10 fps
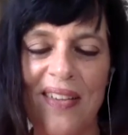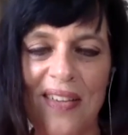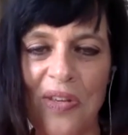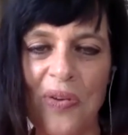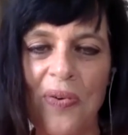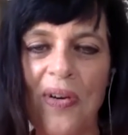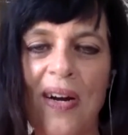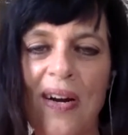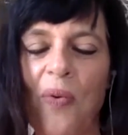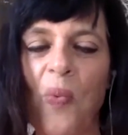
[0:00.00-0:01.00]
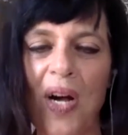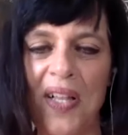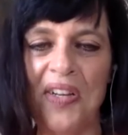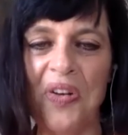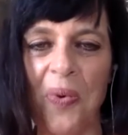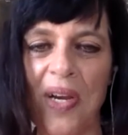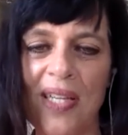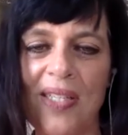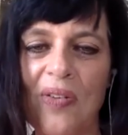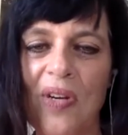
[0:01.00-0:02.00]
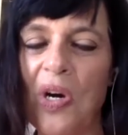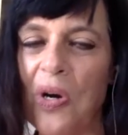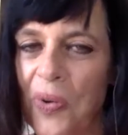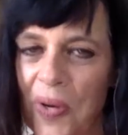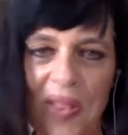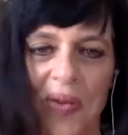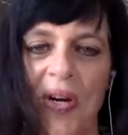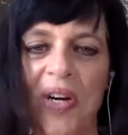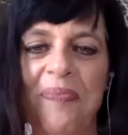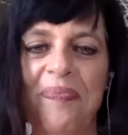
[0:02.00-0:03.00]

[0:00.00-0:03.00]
you are well on your way to owning the room.